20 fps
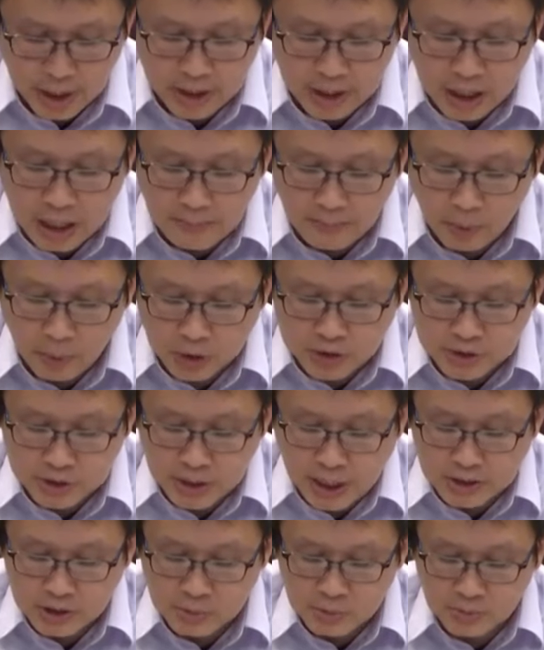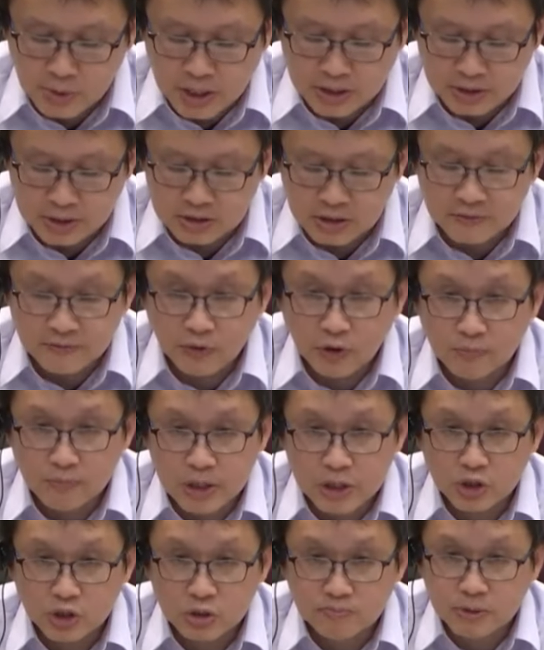AI bots can spread
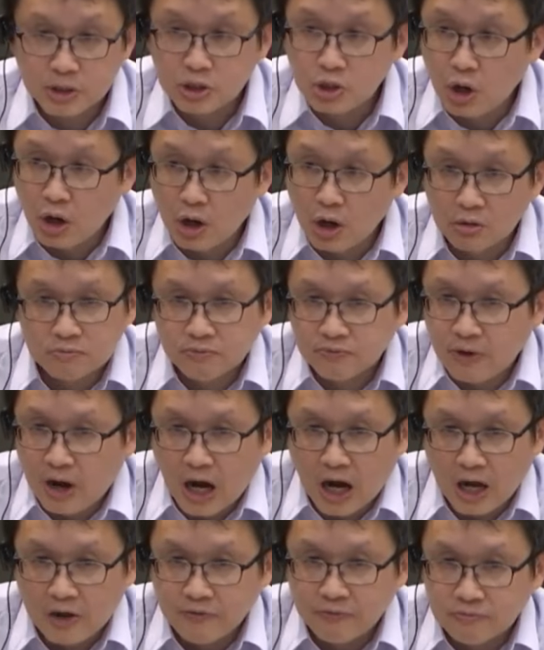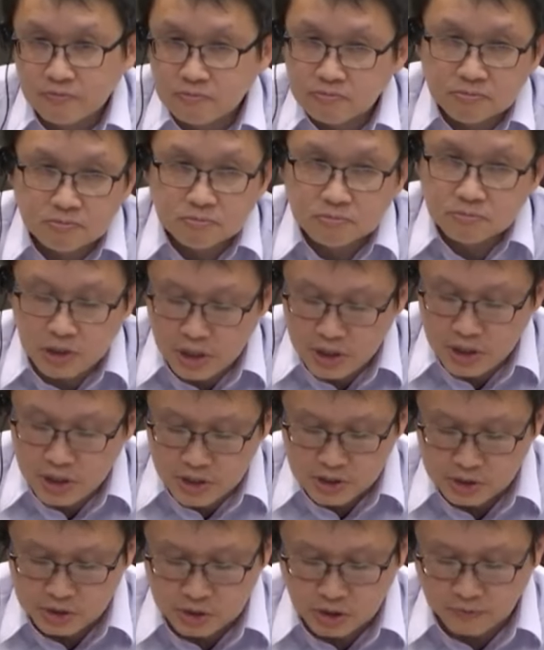disinformation beyond 5
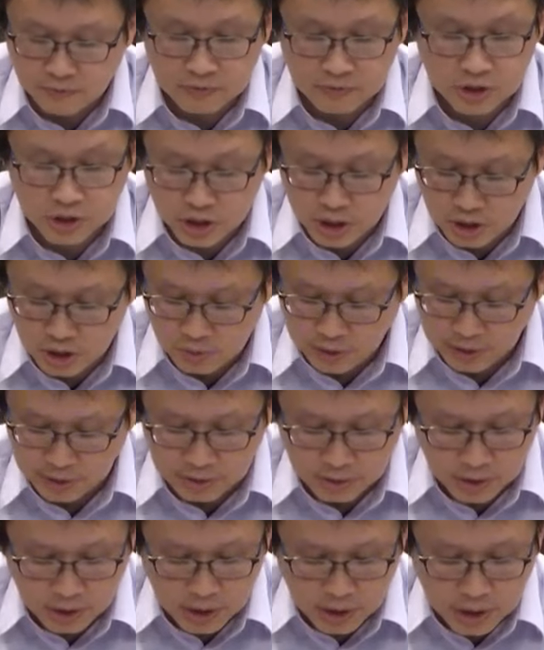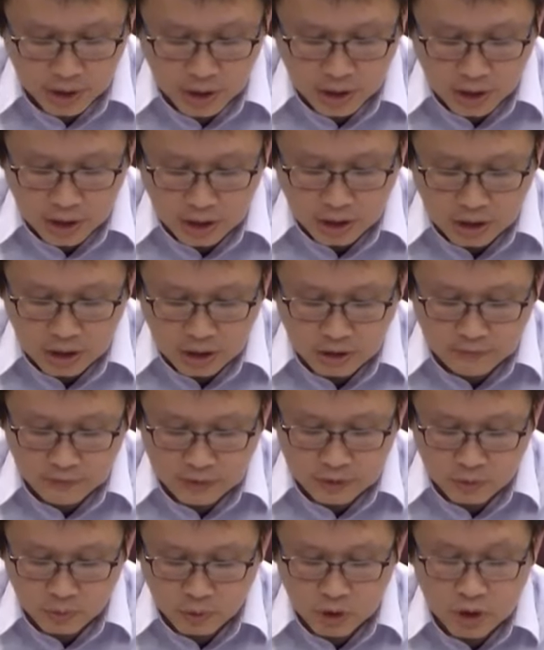layers of sharing,
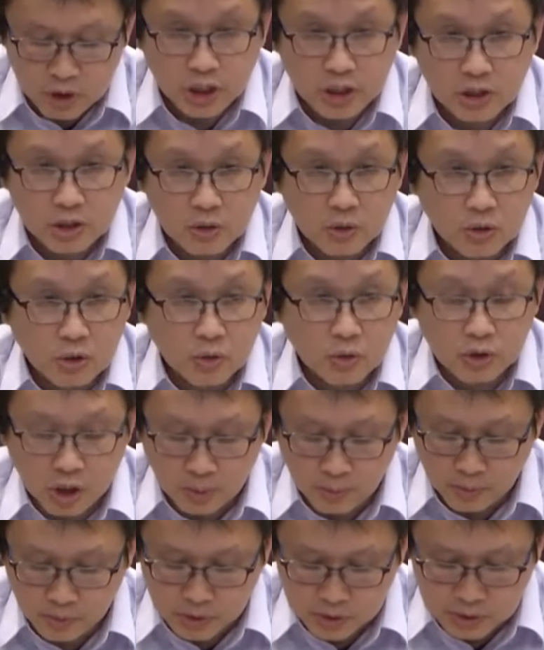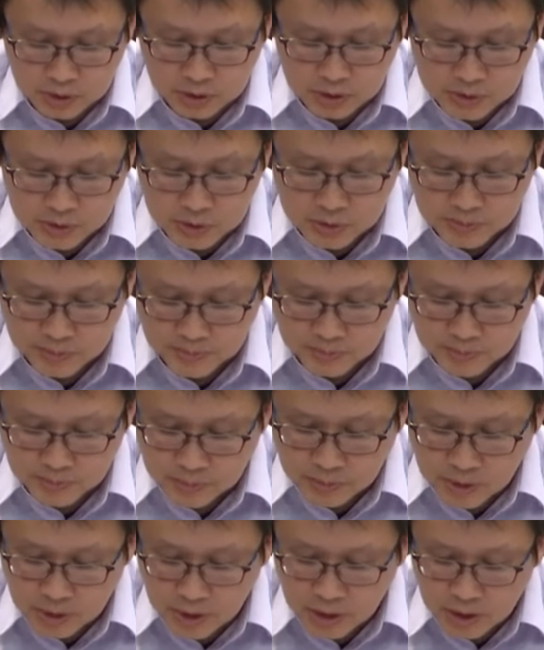even reaching local communities.
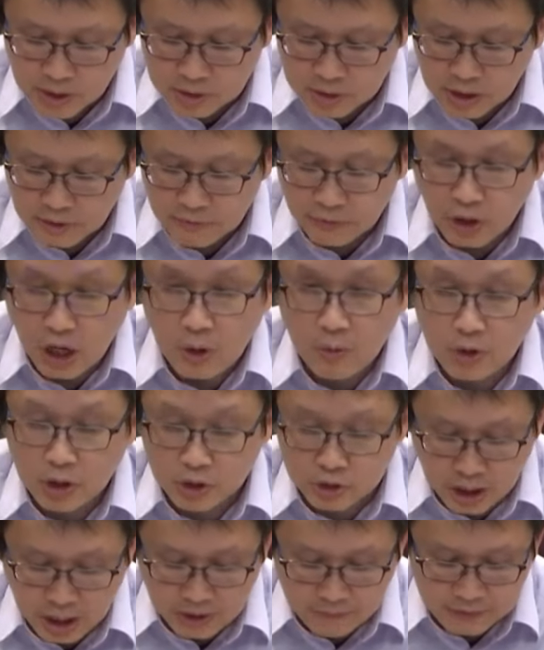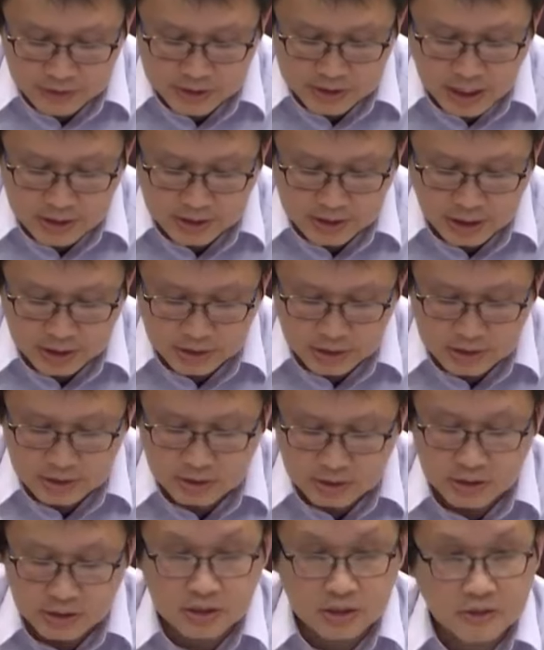Therefore, I would like to emphasize that
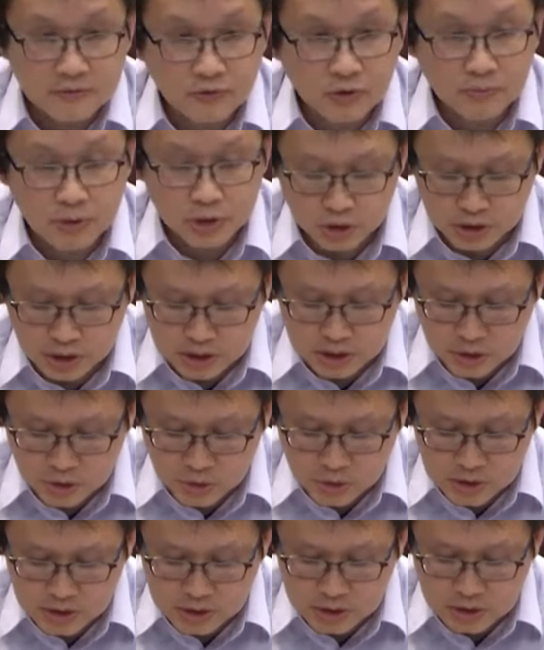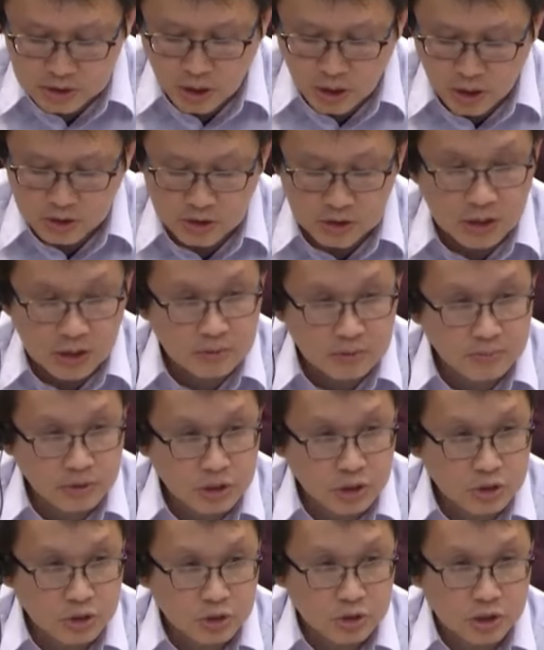this disinformation issue is not
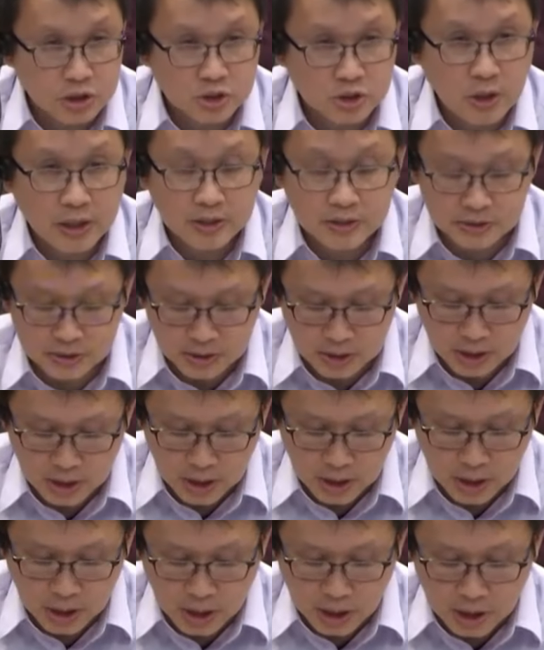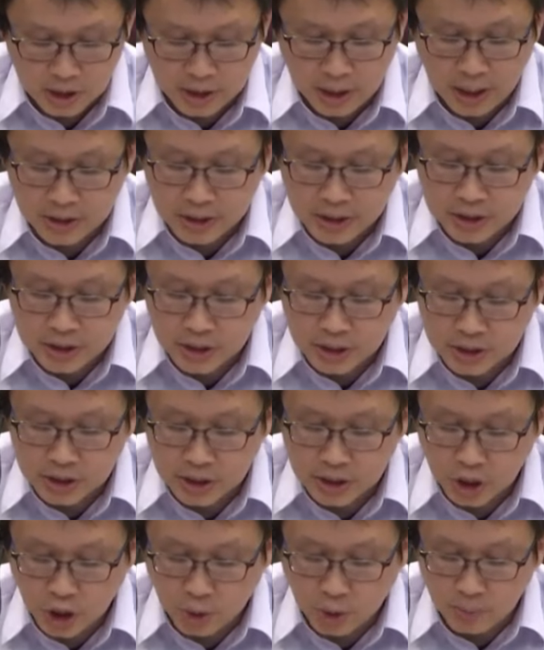limited to the
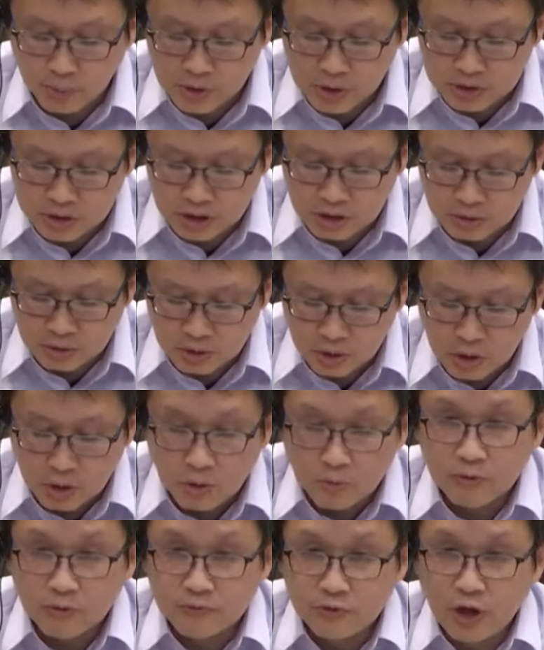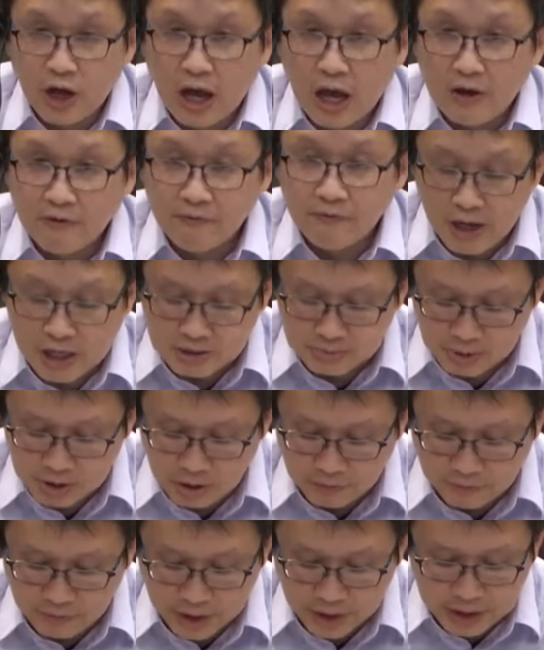Chinese-Canadian community. With the
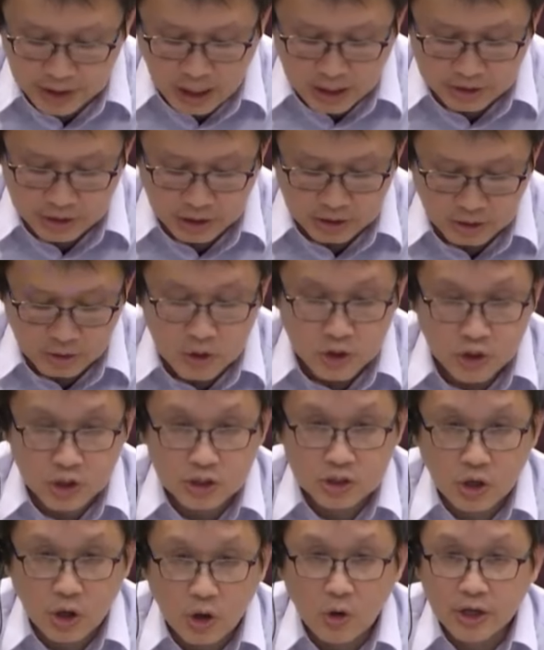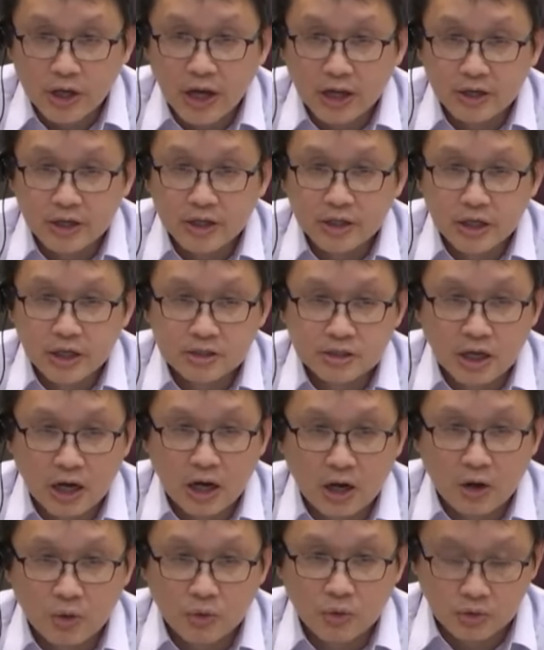advancement of AI technologies, all Canadians
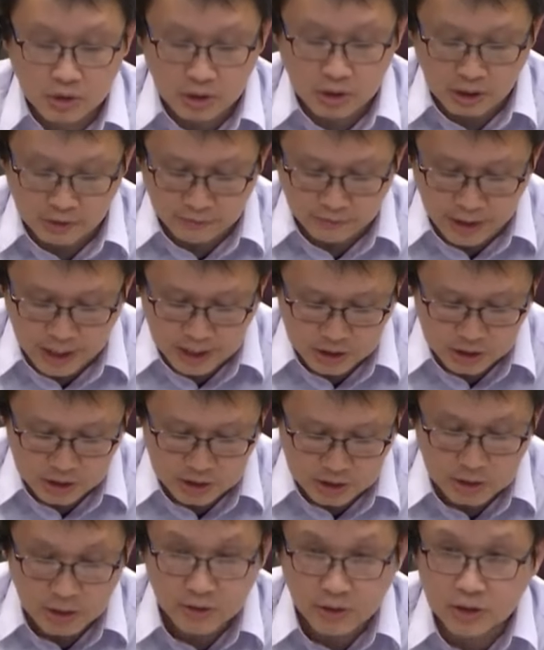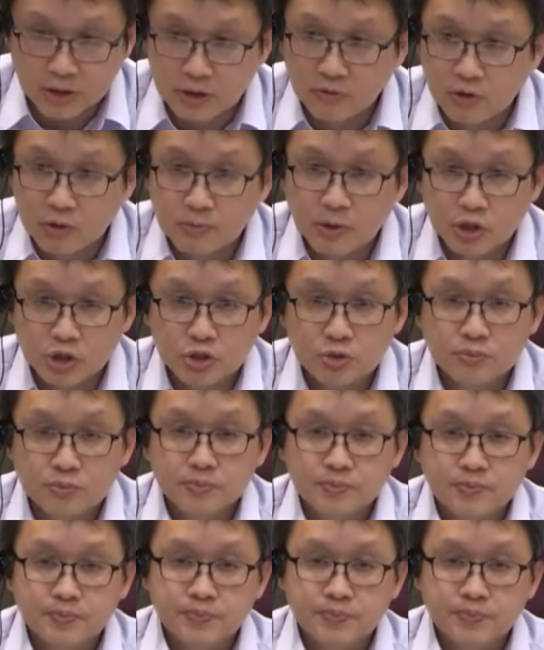are affected. Thank you very much.